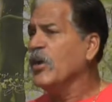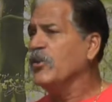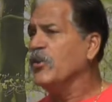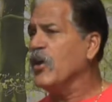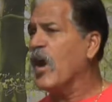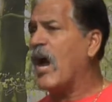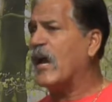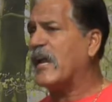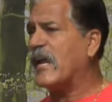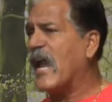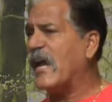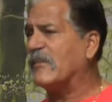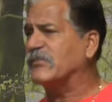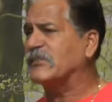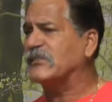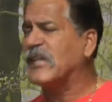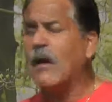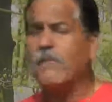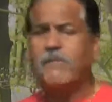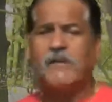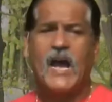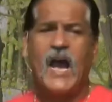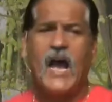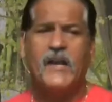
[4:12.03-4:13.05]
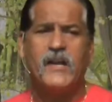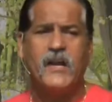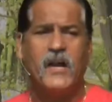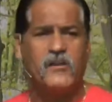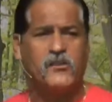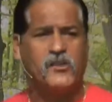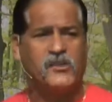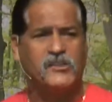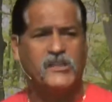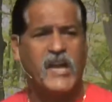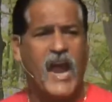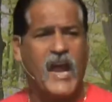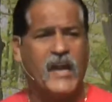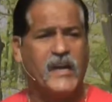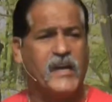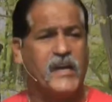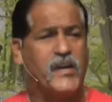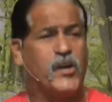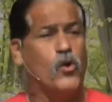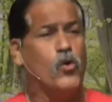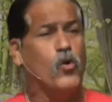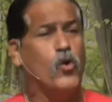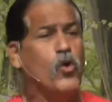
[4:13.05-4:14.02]
you ought to have some kind of
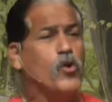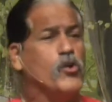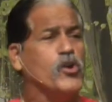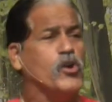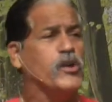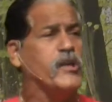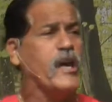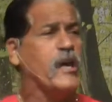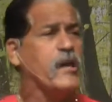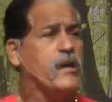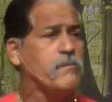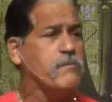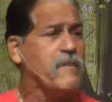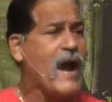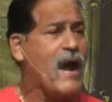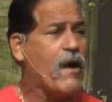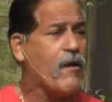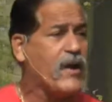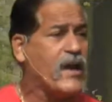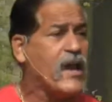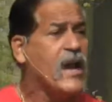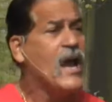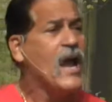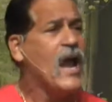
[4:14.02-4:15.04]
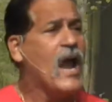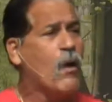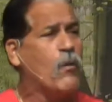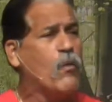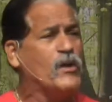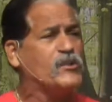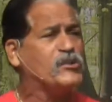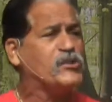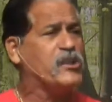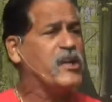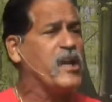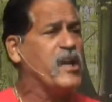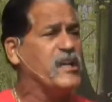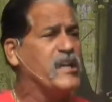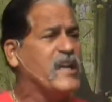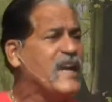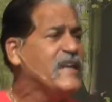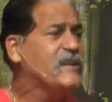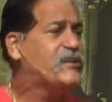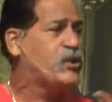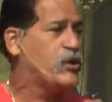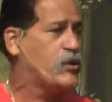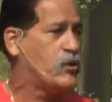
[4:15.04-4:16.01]
understanding to who you're getting married and what you're getting
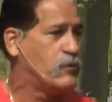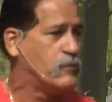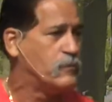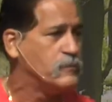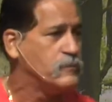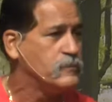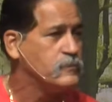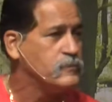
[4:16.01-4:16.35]
into.